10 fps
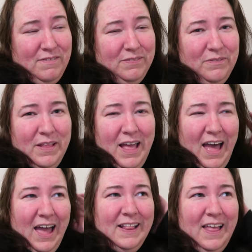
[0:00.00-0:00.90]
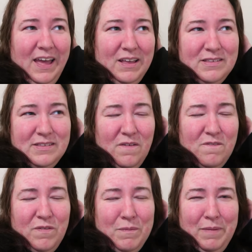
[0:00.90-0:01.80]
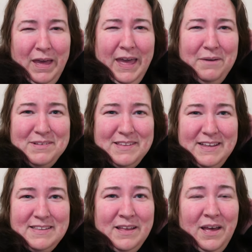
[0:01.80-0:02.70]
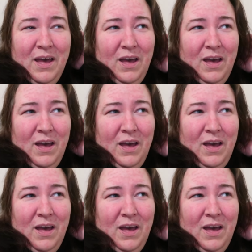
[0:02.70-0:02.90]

I think one of the highlights for me was his